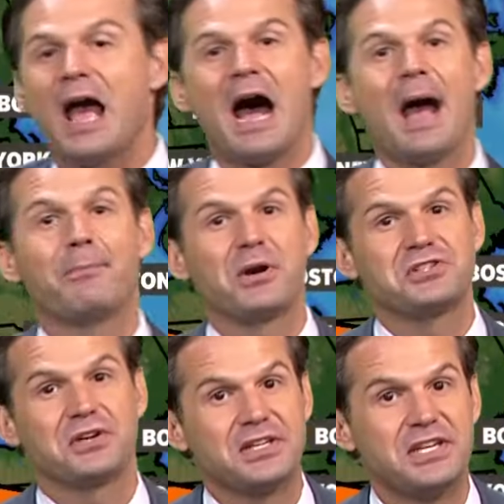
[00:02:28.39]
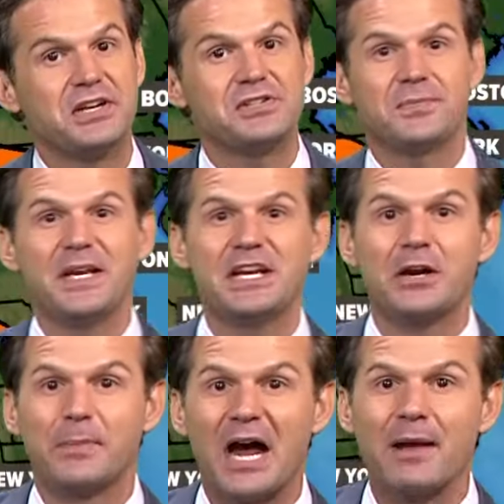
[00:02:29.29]
High pressure continues to be
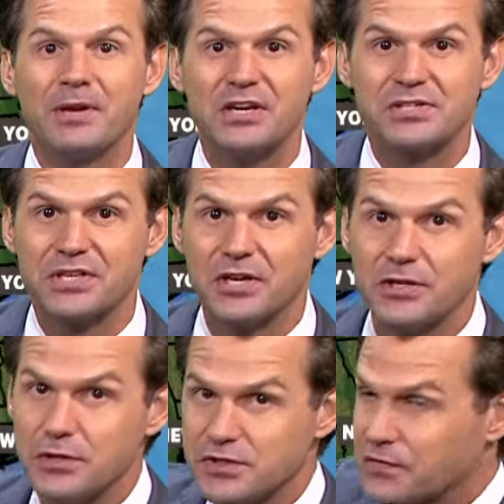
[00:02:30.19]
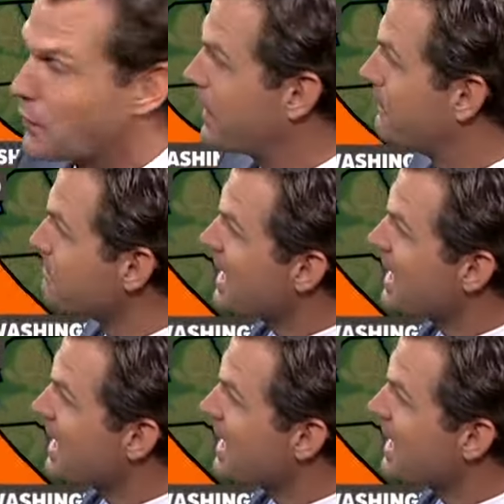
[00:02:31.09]
nearby, but here's the good news for you.